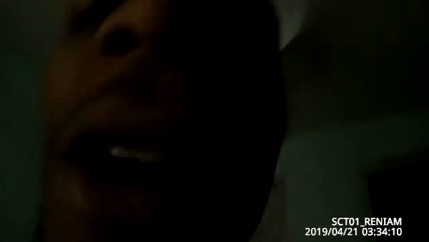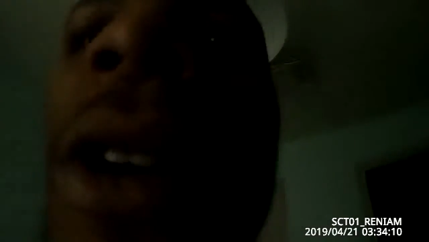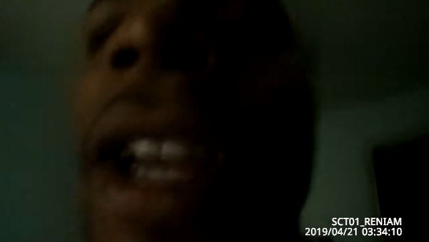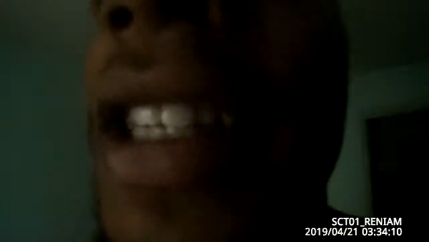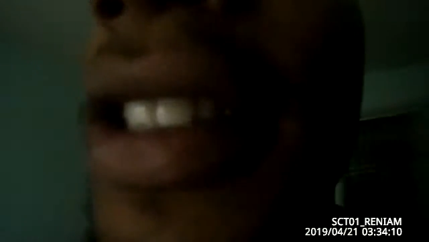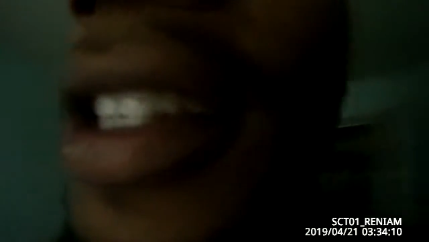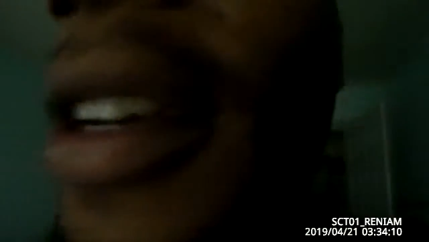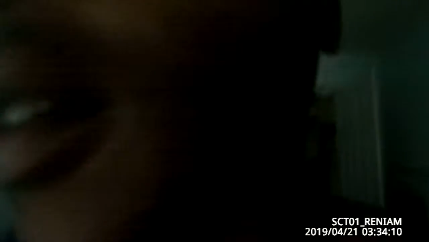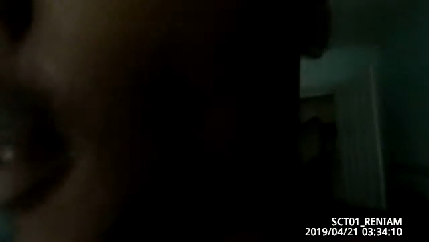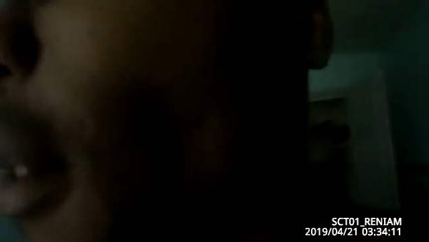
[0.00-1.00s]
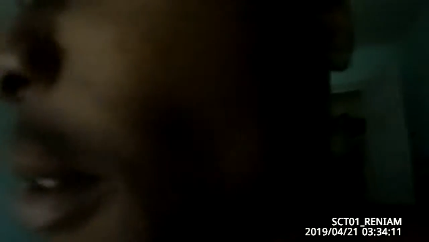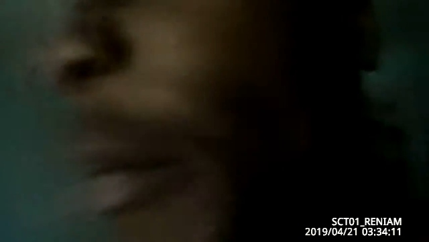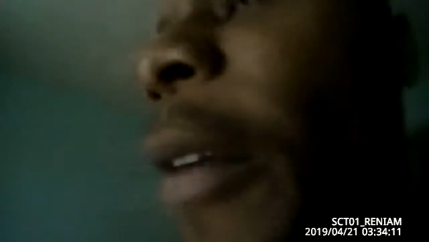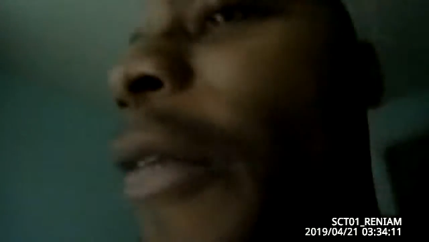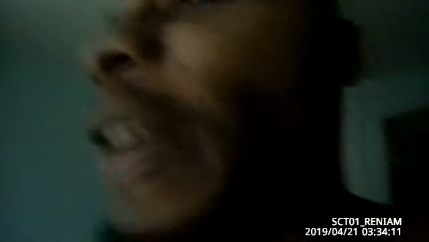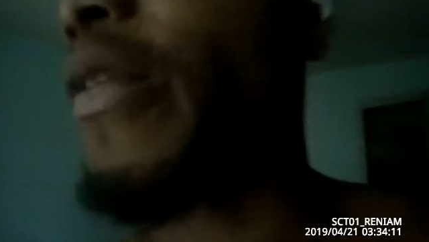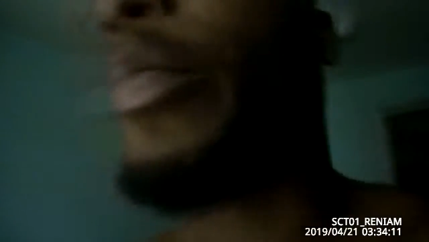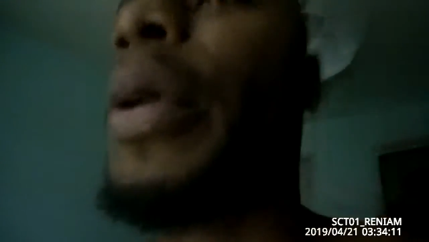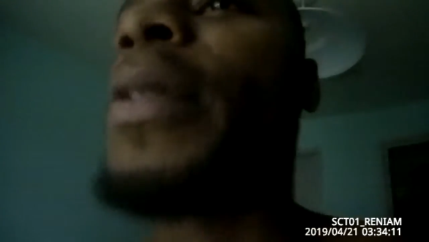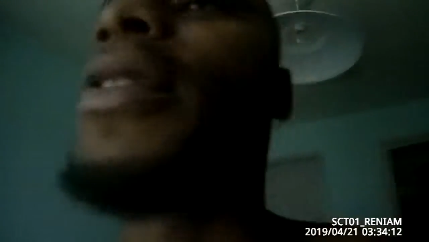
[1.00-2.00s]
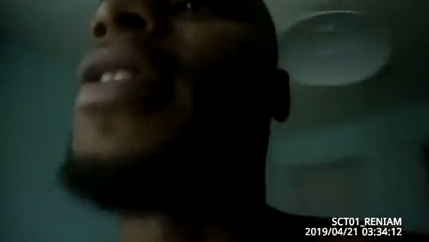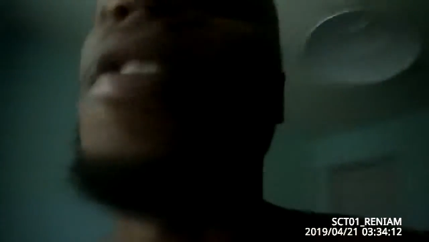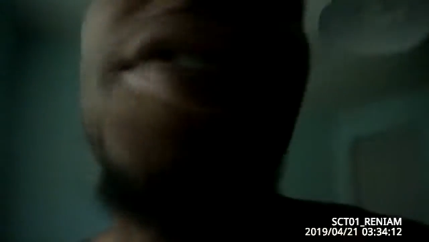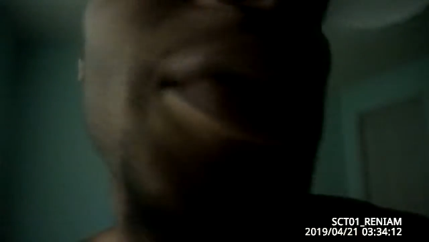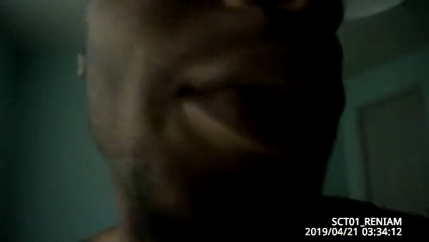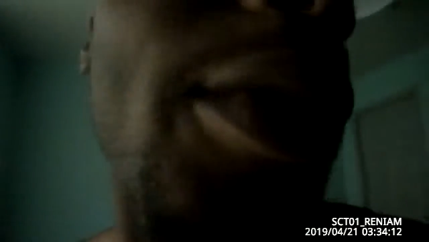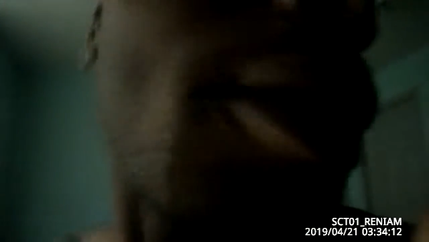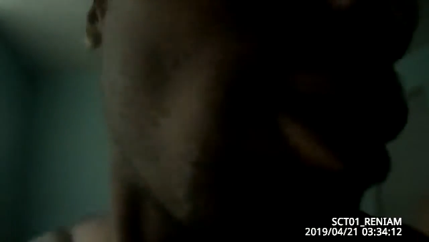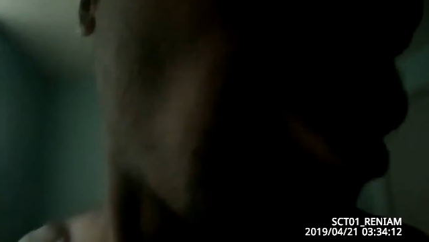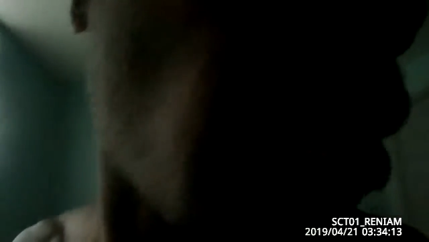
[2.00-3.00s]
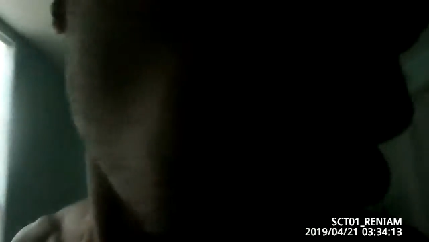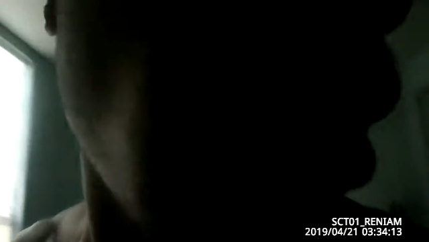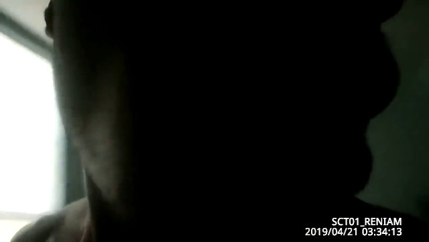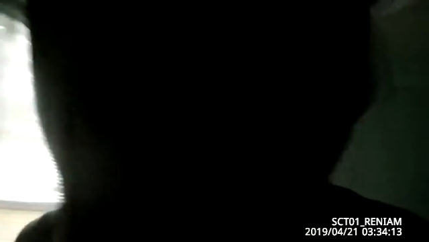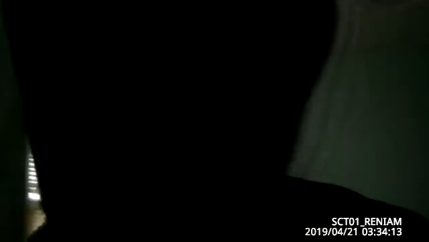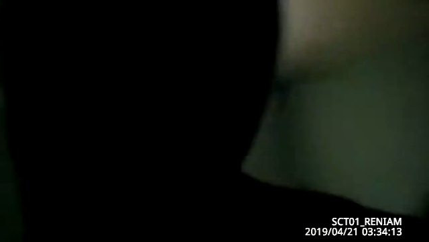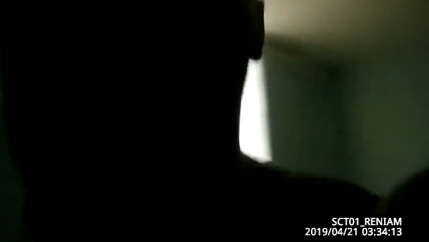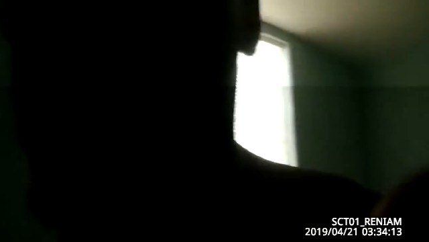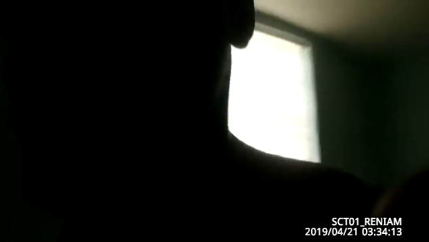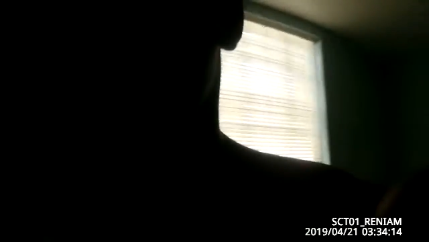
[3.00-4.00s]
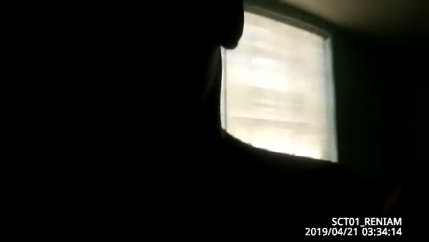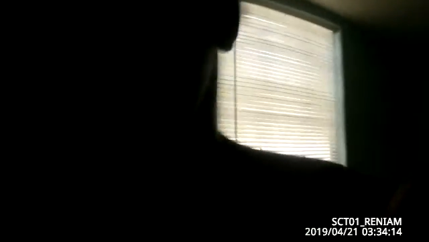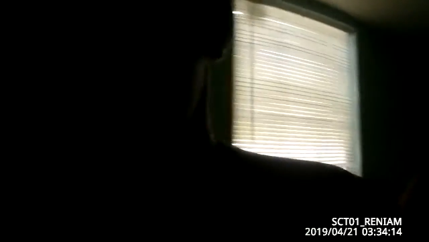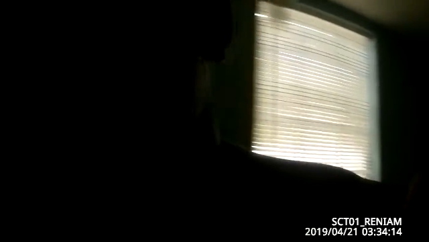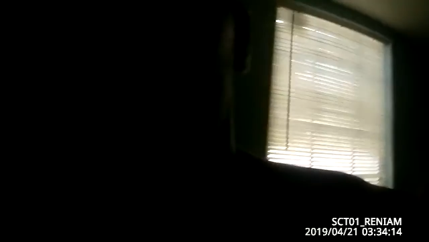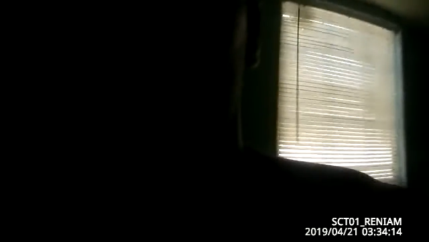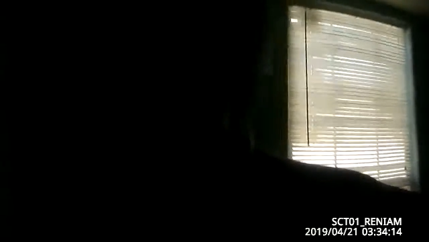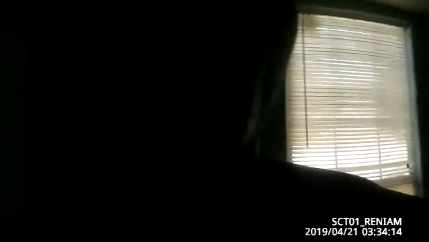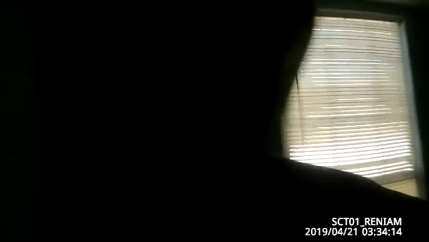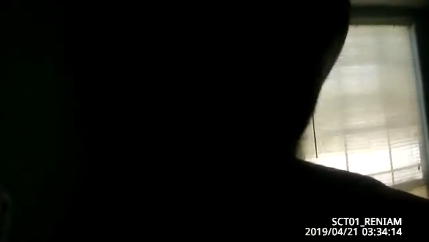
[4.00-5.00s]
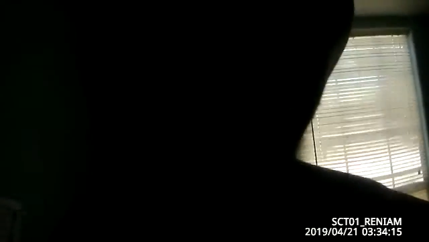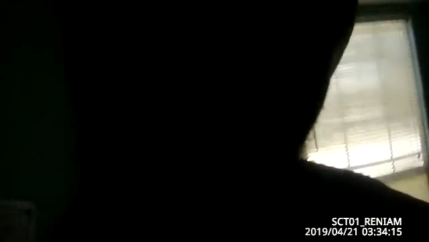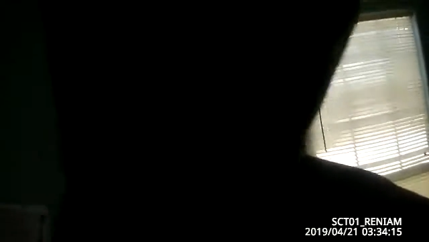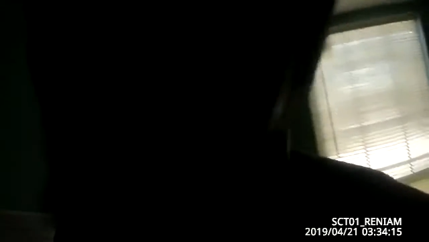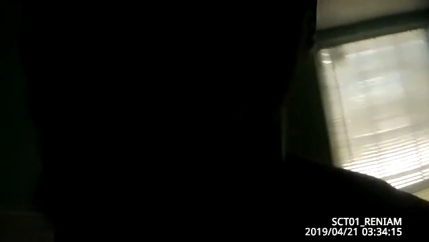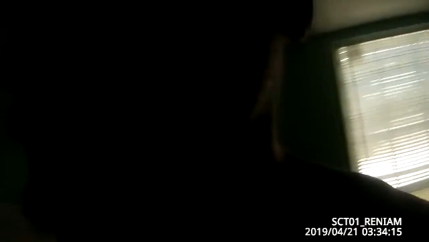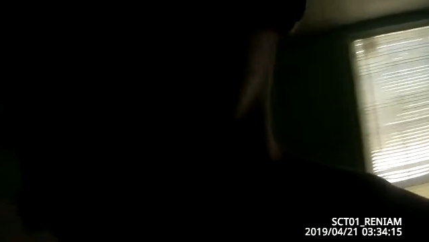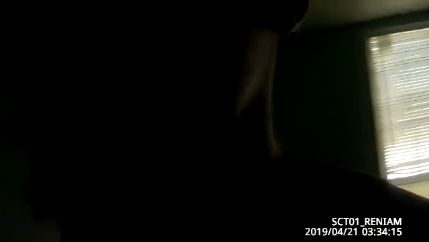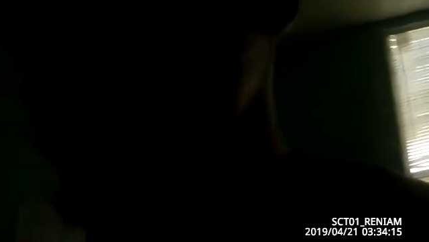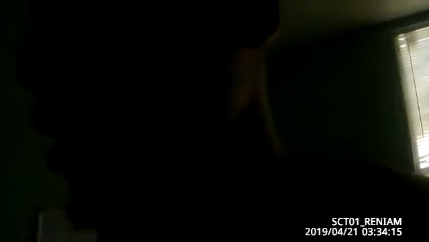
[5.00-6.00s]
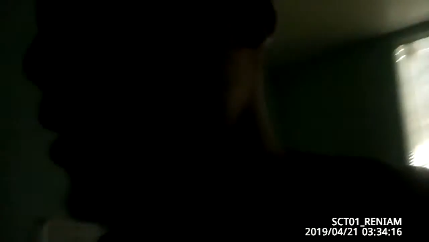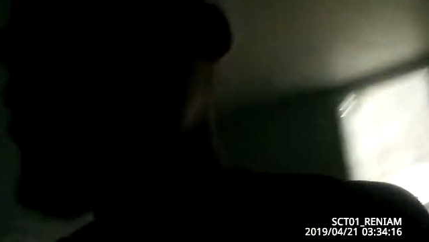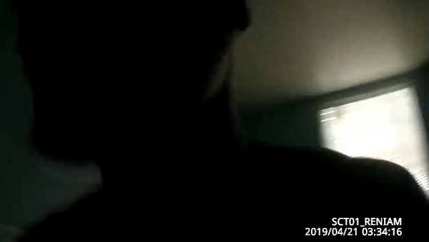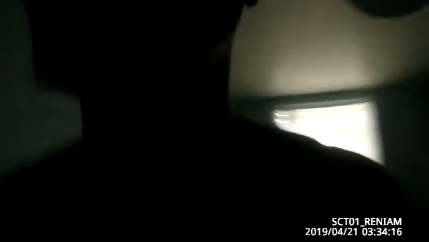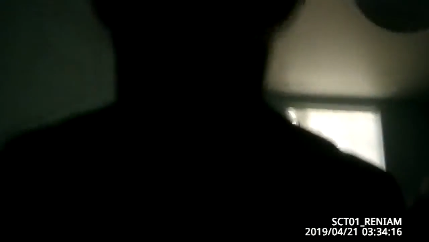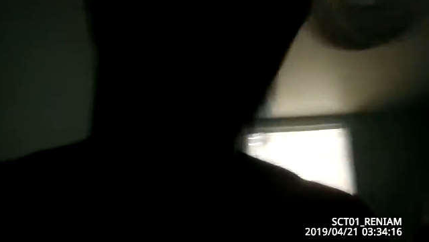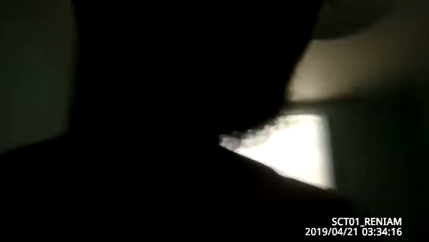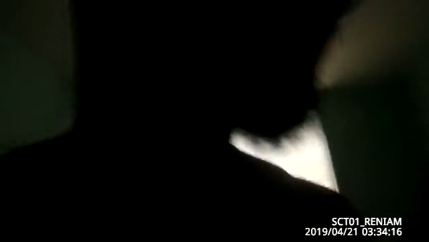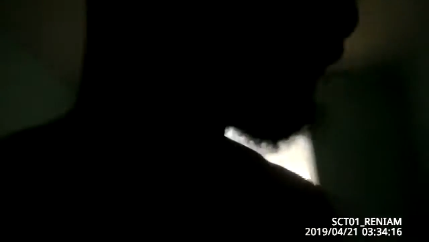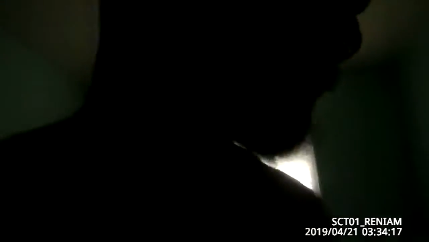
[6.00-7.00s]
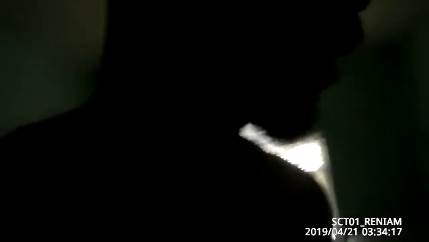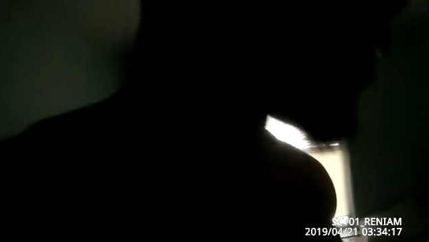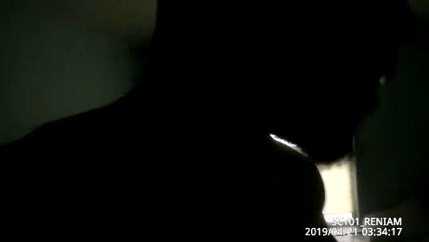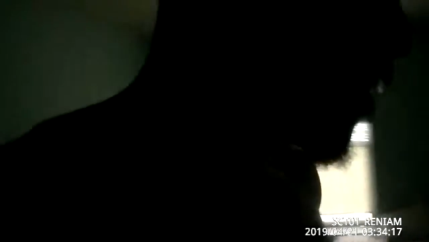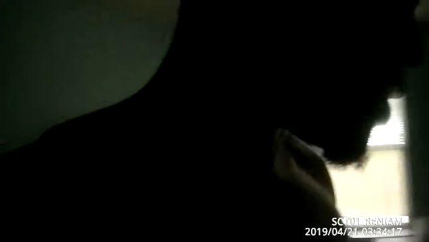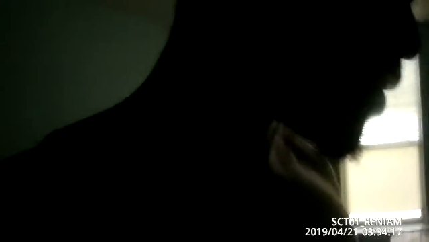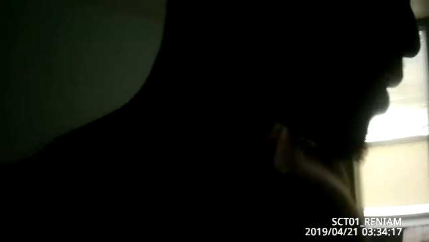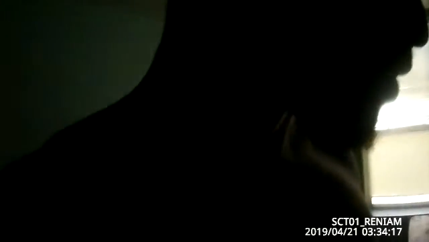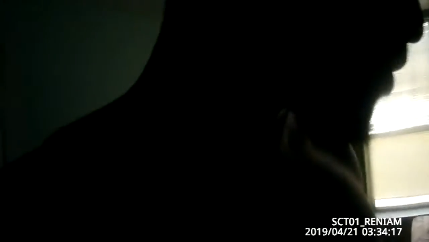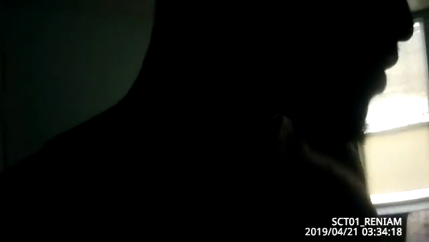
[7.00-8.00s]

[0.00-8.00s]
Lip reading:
[unreadable: no face in view]